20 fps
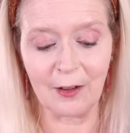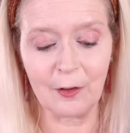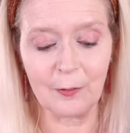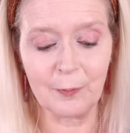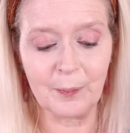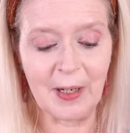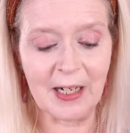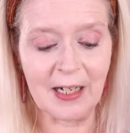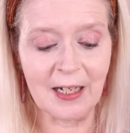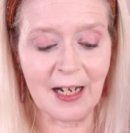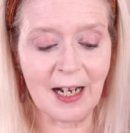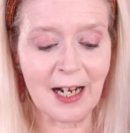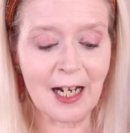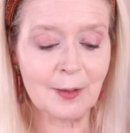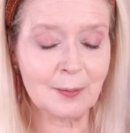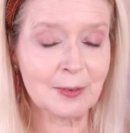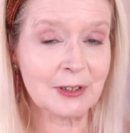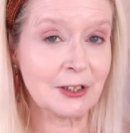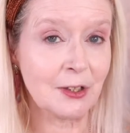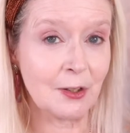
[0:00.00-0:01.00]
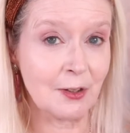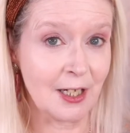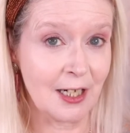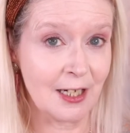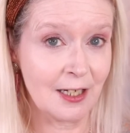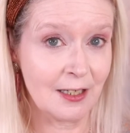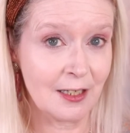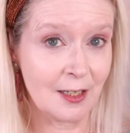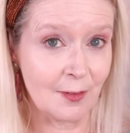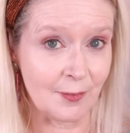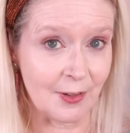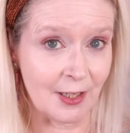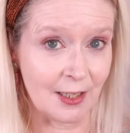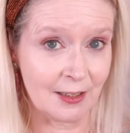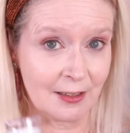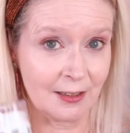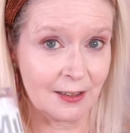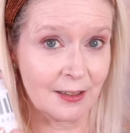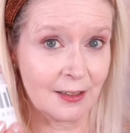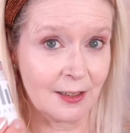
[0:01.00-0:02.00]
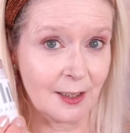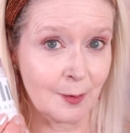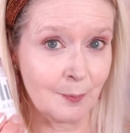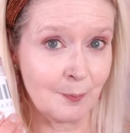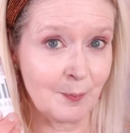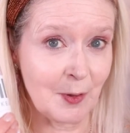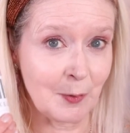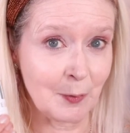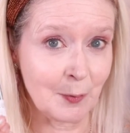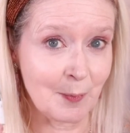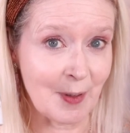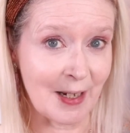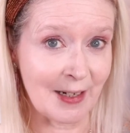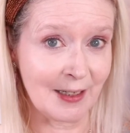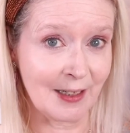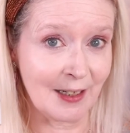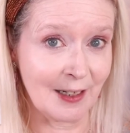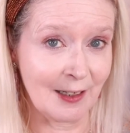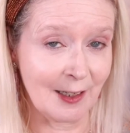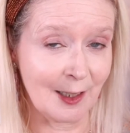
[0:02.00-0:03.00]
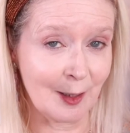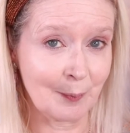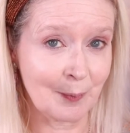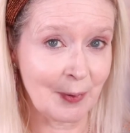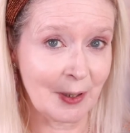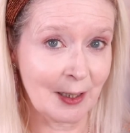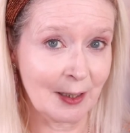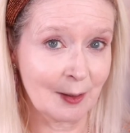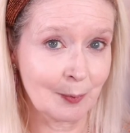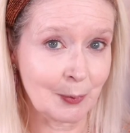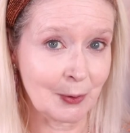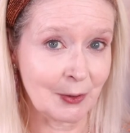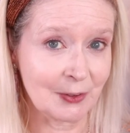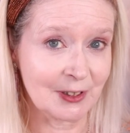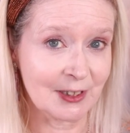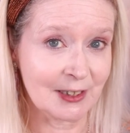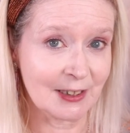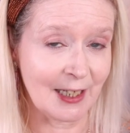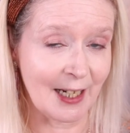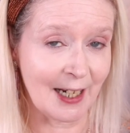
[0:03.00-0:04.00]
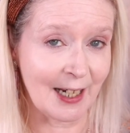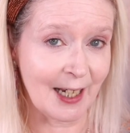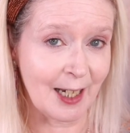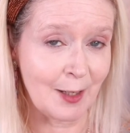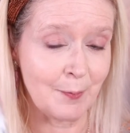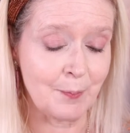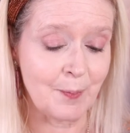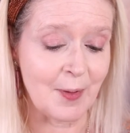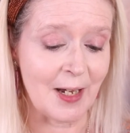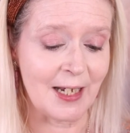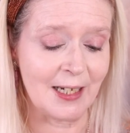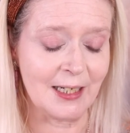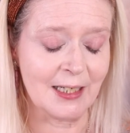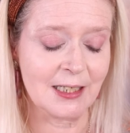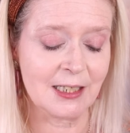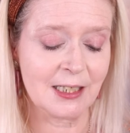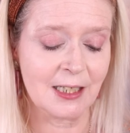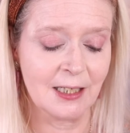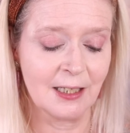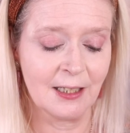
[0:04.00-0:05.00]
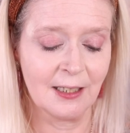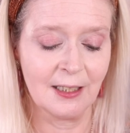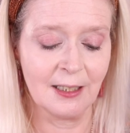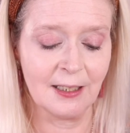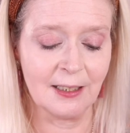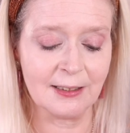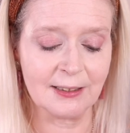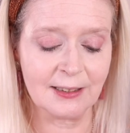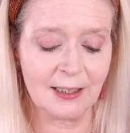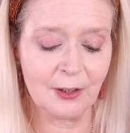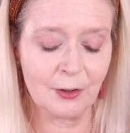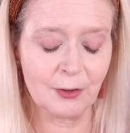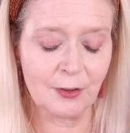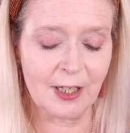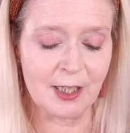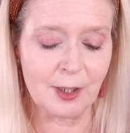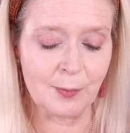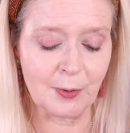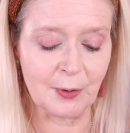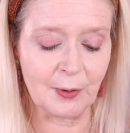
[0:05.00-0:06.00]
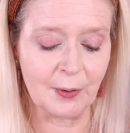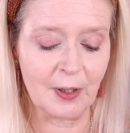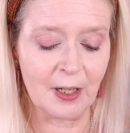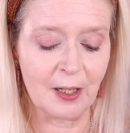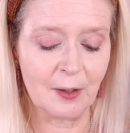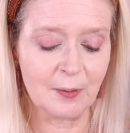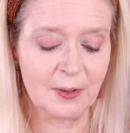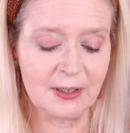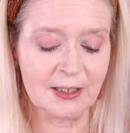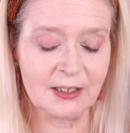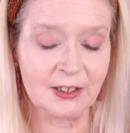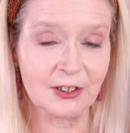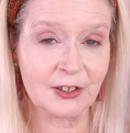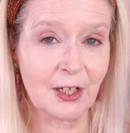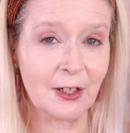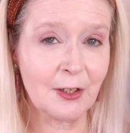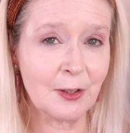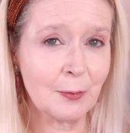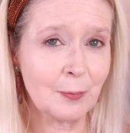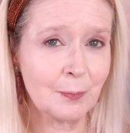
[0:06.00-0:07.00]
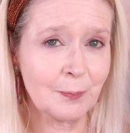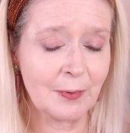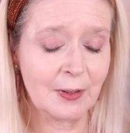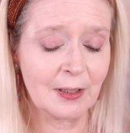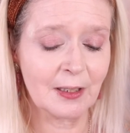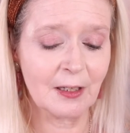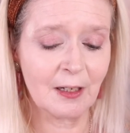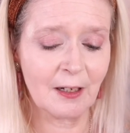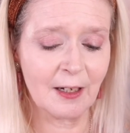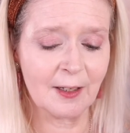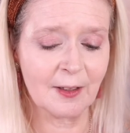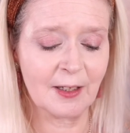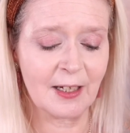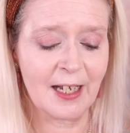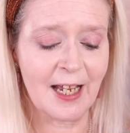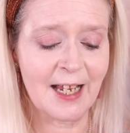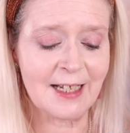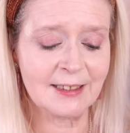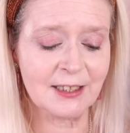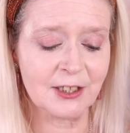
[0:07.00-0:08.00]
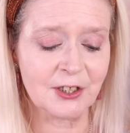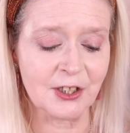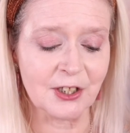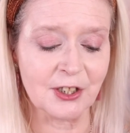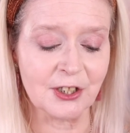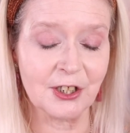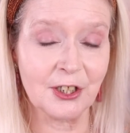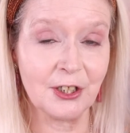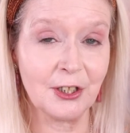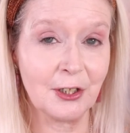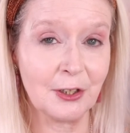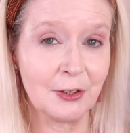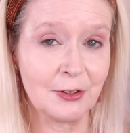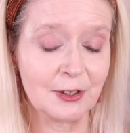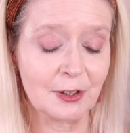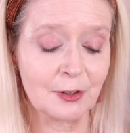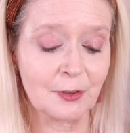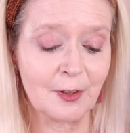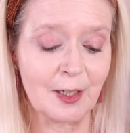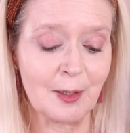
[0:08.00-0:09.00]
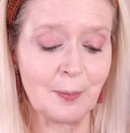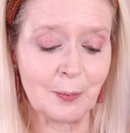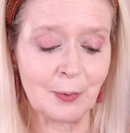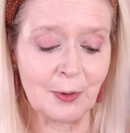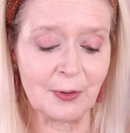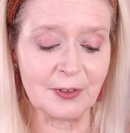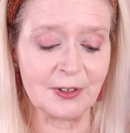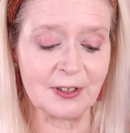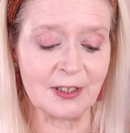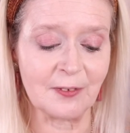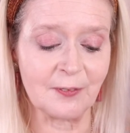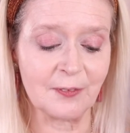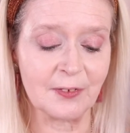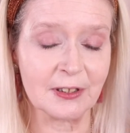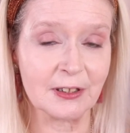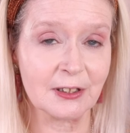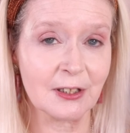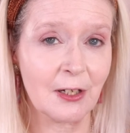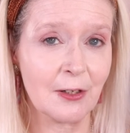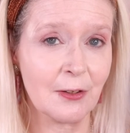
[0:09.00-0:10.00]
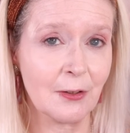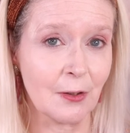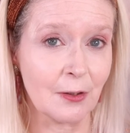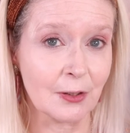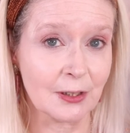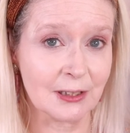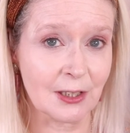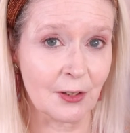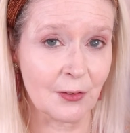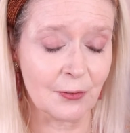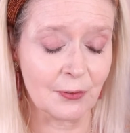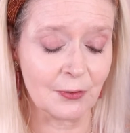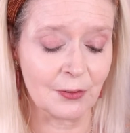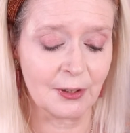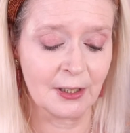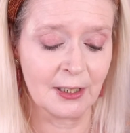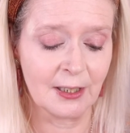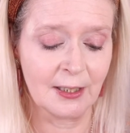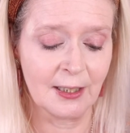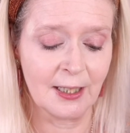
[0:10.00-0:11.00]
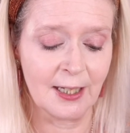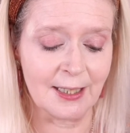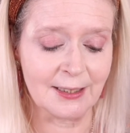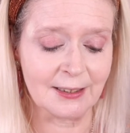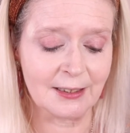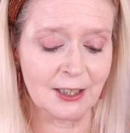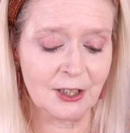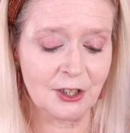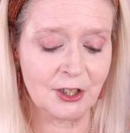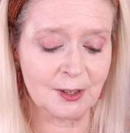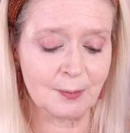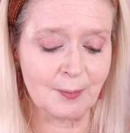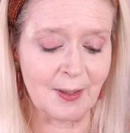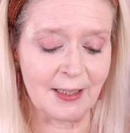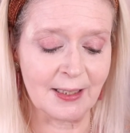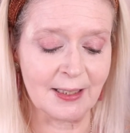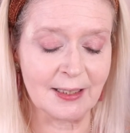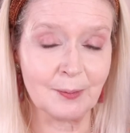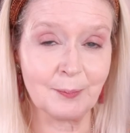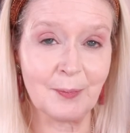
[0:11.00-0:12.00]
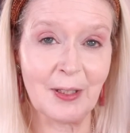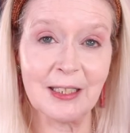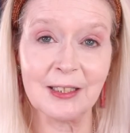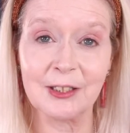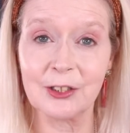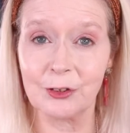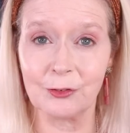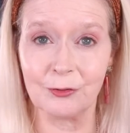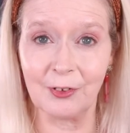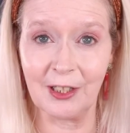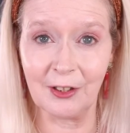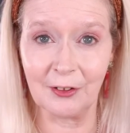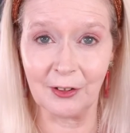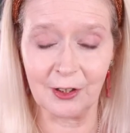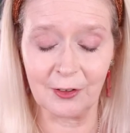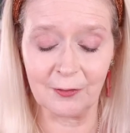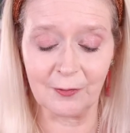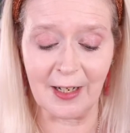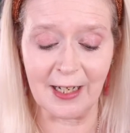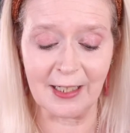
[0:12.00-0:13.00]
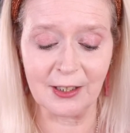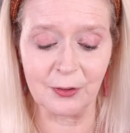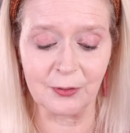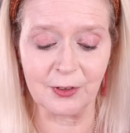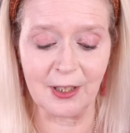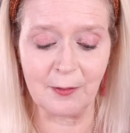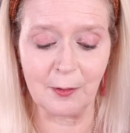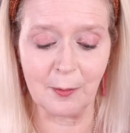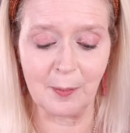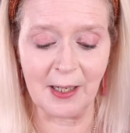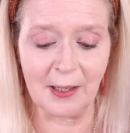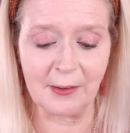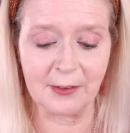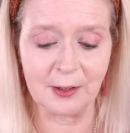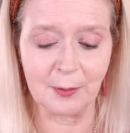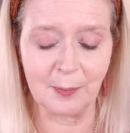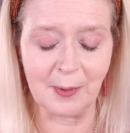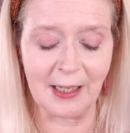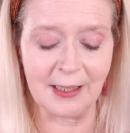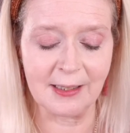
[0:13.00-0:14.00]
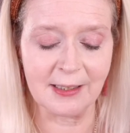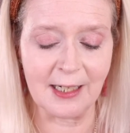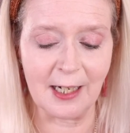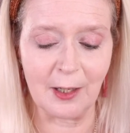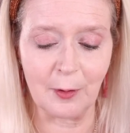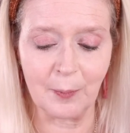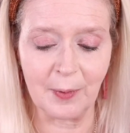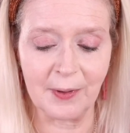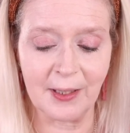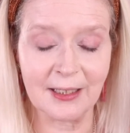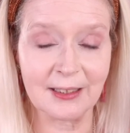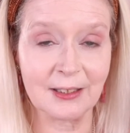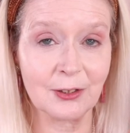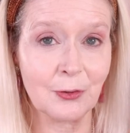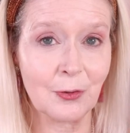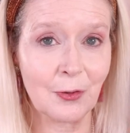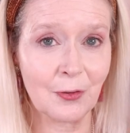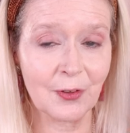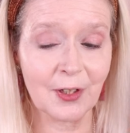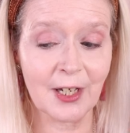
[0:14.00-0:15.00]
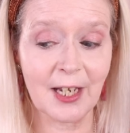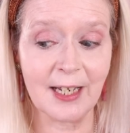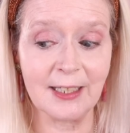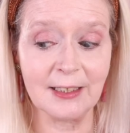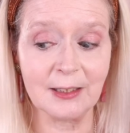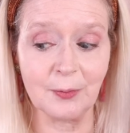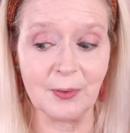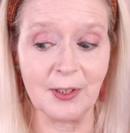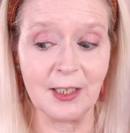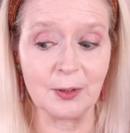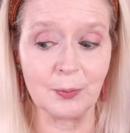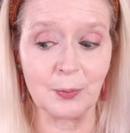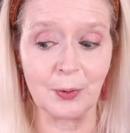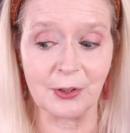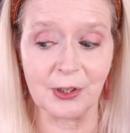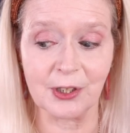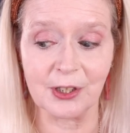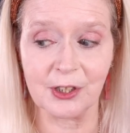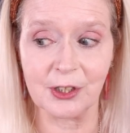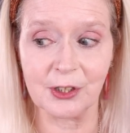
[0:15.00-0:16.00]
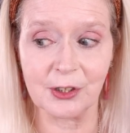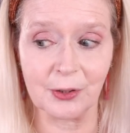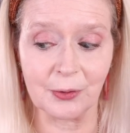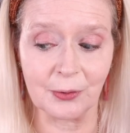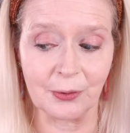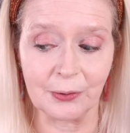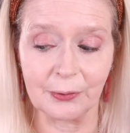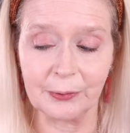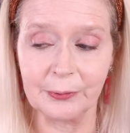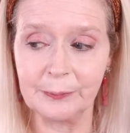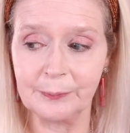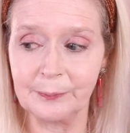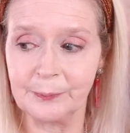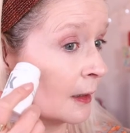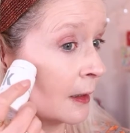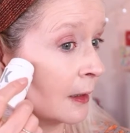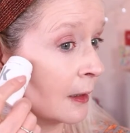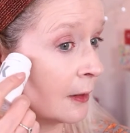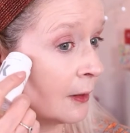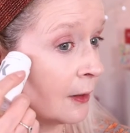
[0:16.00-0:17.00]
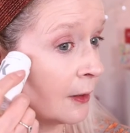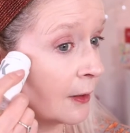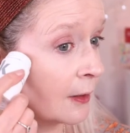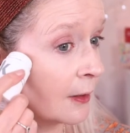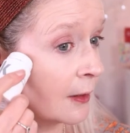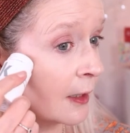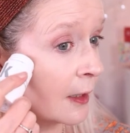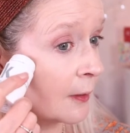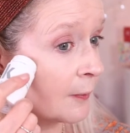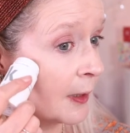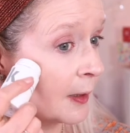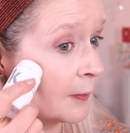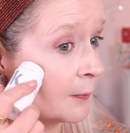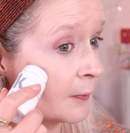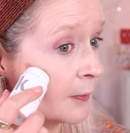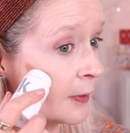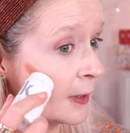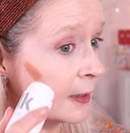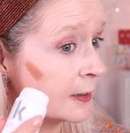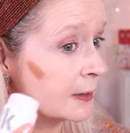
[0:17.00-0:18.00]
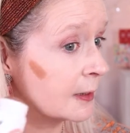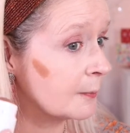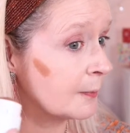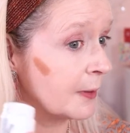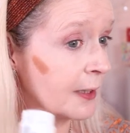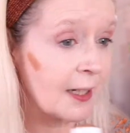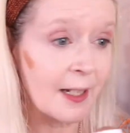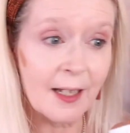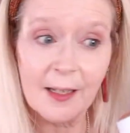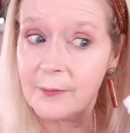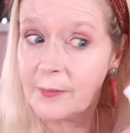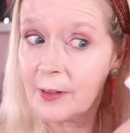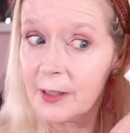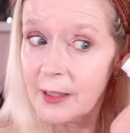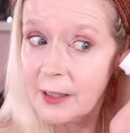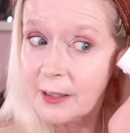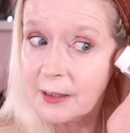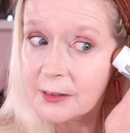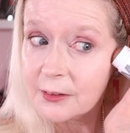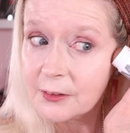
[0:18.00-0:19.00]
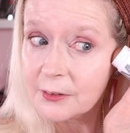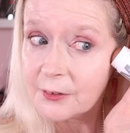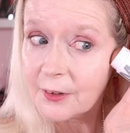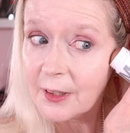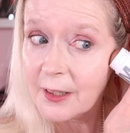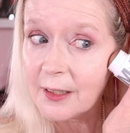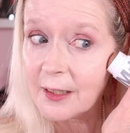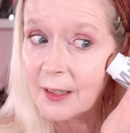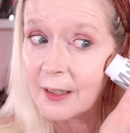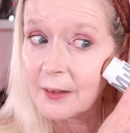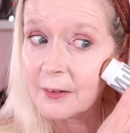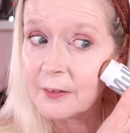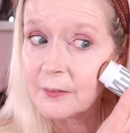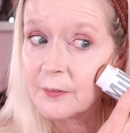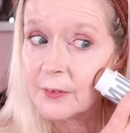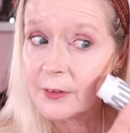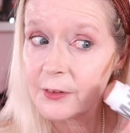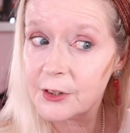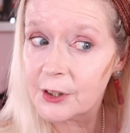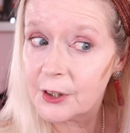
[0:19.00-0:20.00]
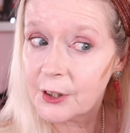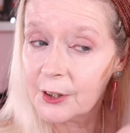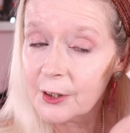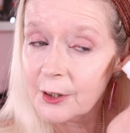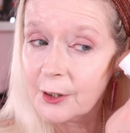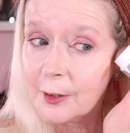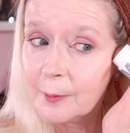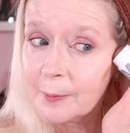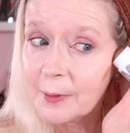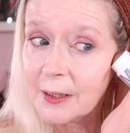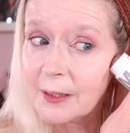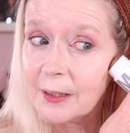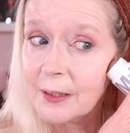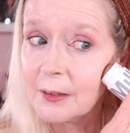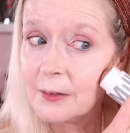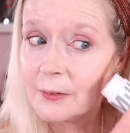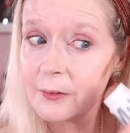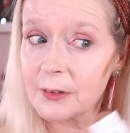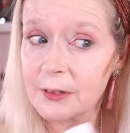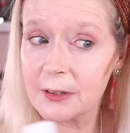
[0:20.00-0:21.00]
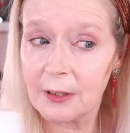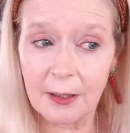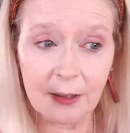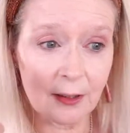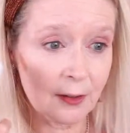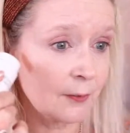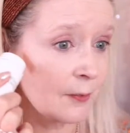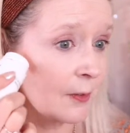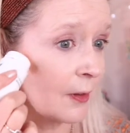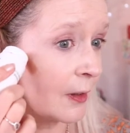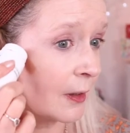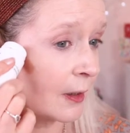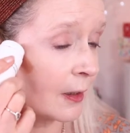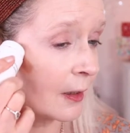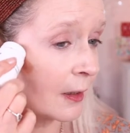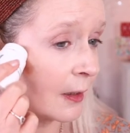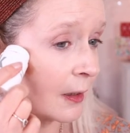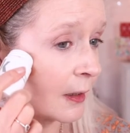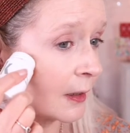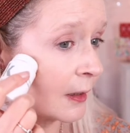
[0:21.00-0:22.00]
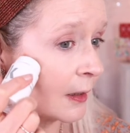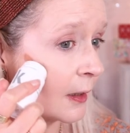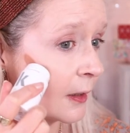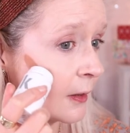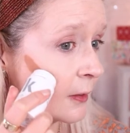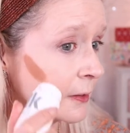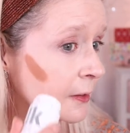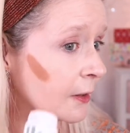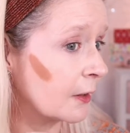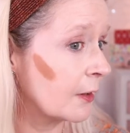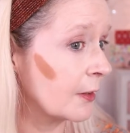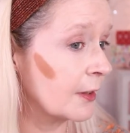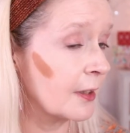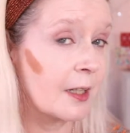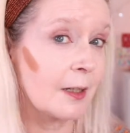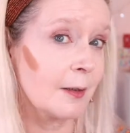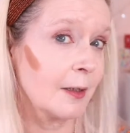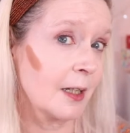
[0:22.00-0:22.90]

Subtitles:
I've been absolutely loving the Milk Makeup bronze stick in Baked. It's incredible. I was so like hesitant to use a cream bronzer for so long because I thought it's going to just make this big streak on your face, you'll never be able to blend out. But that's not the case with this product at all, and you can go in reasonably heavy straight out of the tube and it looks like you've got loads on.